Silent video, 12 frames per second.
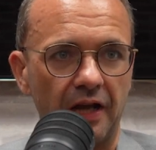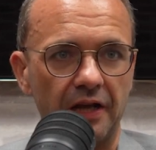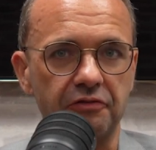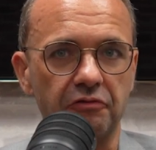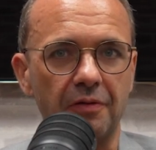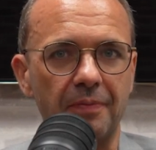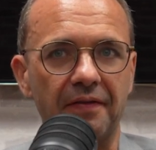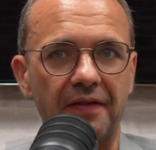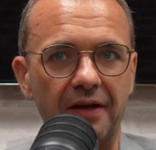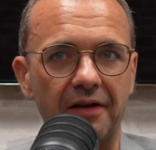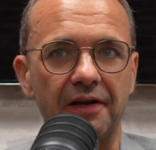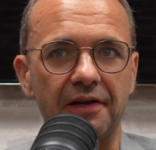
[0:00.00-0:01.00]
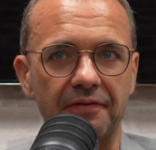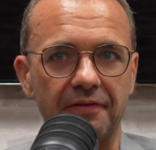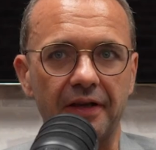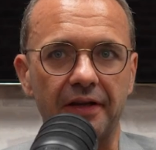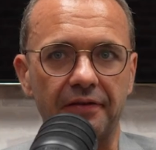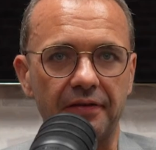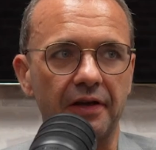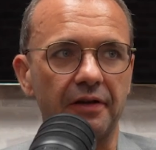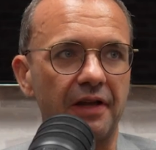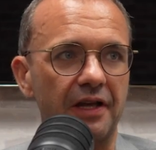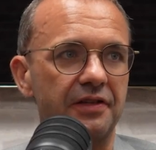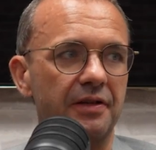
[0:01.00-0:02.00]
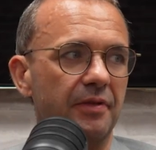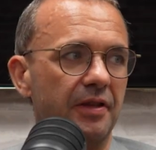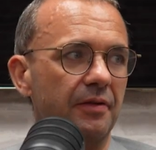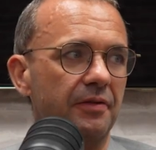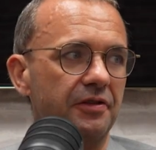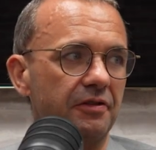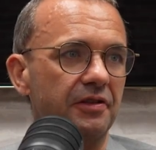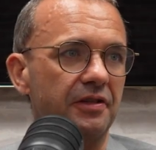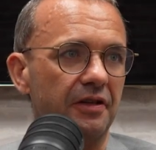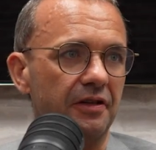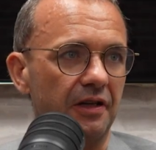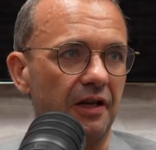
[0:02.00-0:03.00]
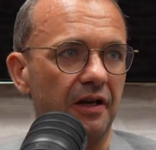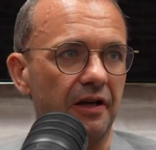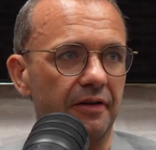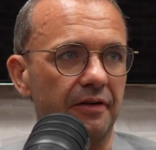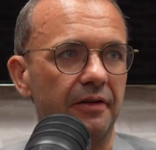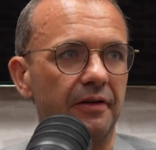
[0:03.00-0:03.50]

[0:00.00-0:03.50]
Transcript: It's all about that kind of thing. So that's something that students can learn.